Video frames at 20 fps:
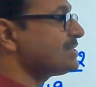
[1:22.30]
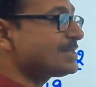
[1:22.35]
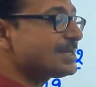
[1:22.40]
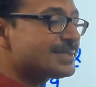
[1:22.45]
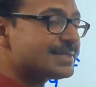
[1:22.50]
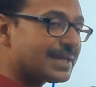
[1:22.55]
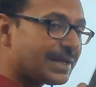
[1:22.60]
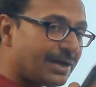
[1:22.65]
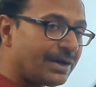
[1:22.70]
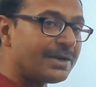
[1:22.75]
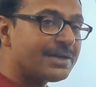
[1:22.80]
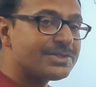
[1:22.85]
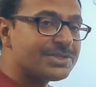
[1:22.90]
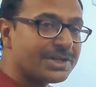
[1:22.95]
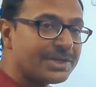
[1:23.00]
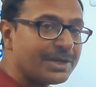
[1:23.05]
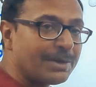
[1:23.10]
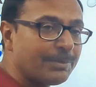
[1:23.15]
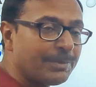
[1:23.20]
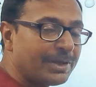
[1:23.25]
is a single
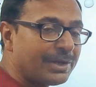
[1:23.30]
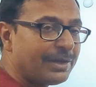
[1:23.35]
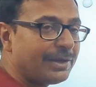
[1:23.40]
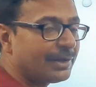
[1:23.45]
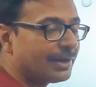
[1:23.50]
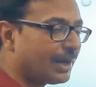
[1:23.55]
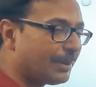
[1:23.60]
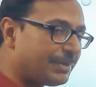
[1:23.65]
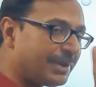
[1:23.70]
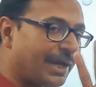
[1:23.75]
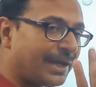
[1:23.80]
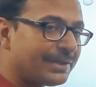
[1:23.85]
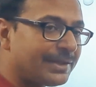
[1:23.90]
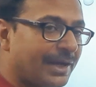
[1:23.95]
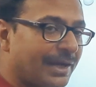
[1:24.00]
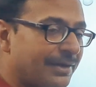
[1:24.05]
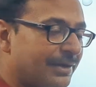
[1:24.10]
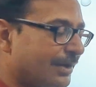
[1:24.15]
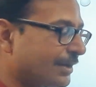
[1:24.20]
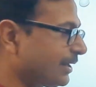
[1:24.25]
digit number here. Ab yahan
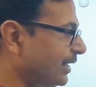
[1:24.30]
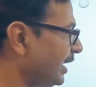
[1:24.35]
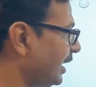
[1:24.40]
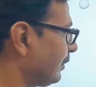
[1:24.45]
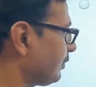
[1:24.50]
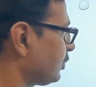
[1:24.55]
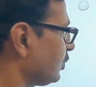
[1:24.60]
dhyan rakhna hai